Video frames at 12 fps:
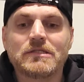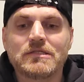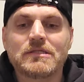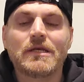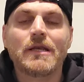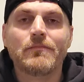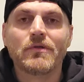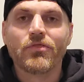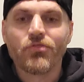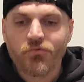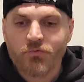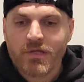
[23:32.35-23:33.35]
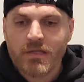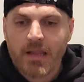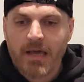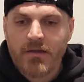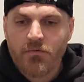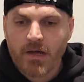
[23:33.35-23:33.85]
He's the number three
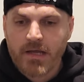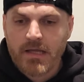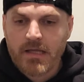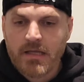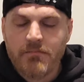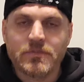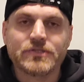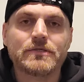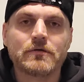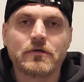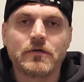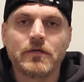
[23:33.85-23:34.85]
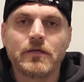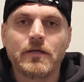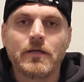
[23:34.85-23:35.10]
lightweight in Missouri.